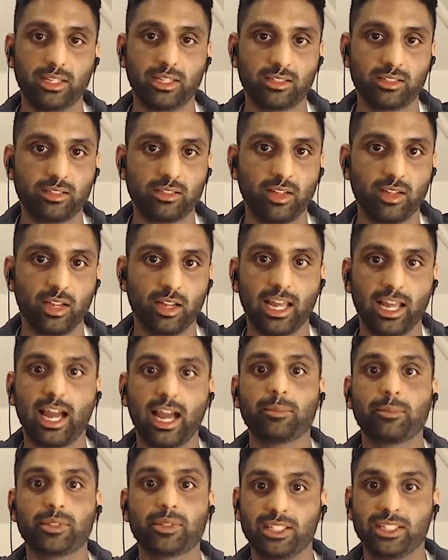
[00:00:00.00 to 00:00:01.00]
made an
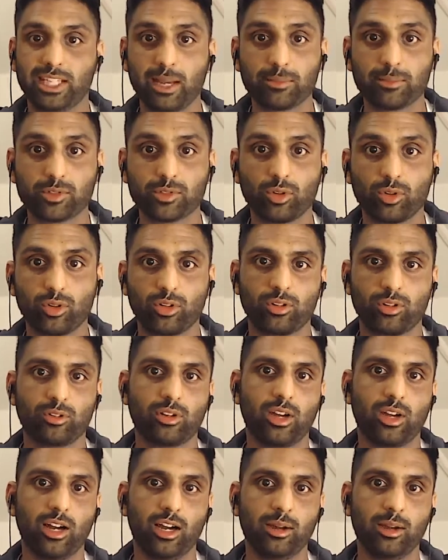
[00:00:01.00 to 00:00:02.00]
apps in the App Store
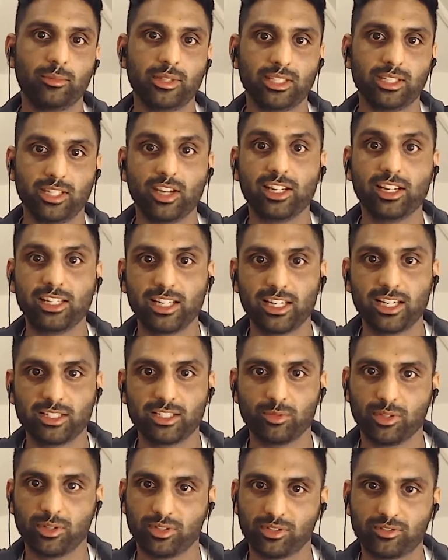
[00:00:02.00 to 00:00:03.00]
in the early
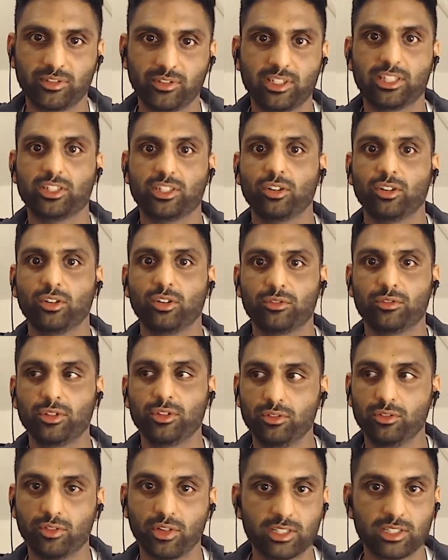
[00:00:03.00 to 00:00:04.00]
days when I was finishing off
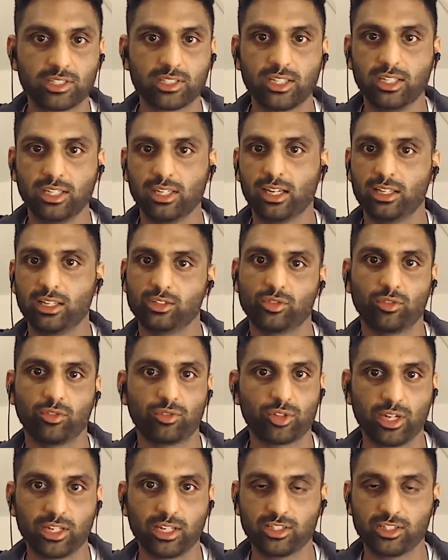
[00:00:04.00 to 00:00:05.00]
university and
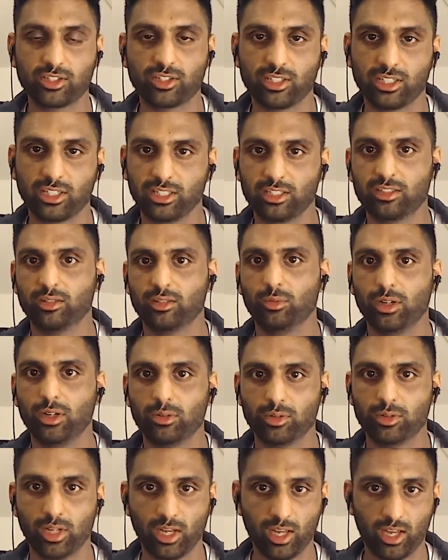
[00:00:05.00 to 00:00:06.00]
sort of transitioning into the
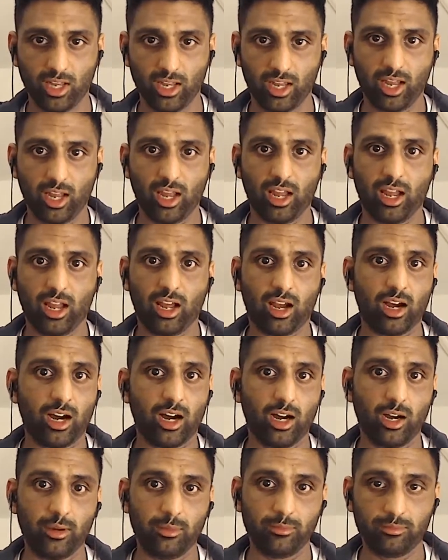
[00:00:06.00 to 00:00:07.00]
world.
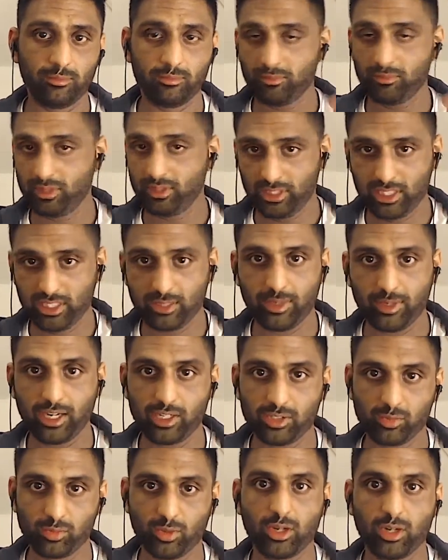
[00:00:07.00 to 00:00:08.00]
Did
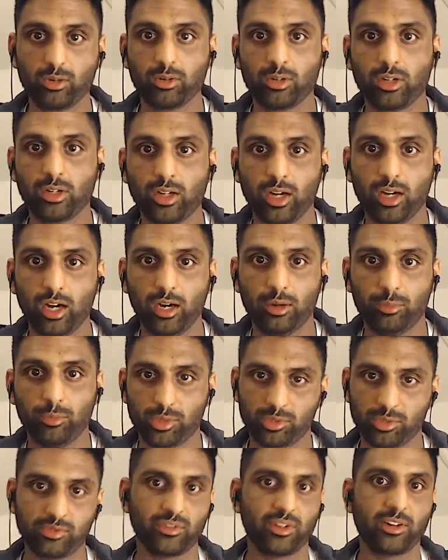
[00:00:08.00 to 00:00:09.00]
eBay as well,
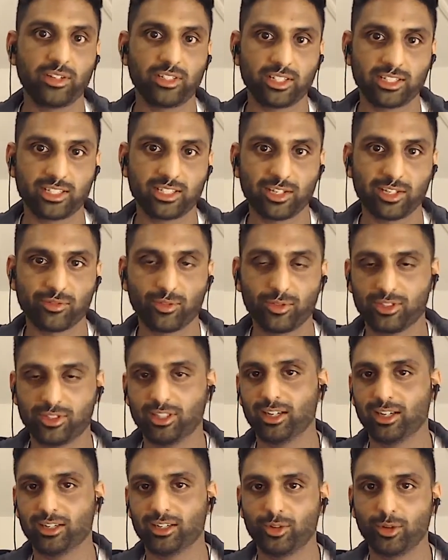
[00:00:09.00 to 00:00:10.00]
which was very successful
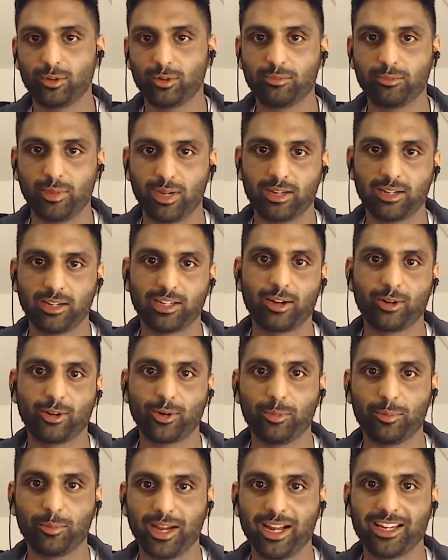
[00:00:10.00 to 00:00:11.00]
until I got my
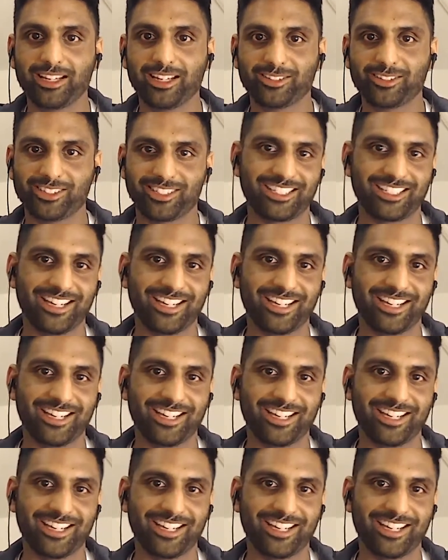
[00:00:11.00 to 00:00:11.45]
account got banned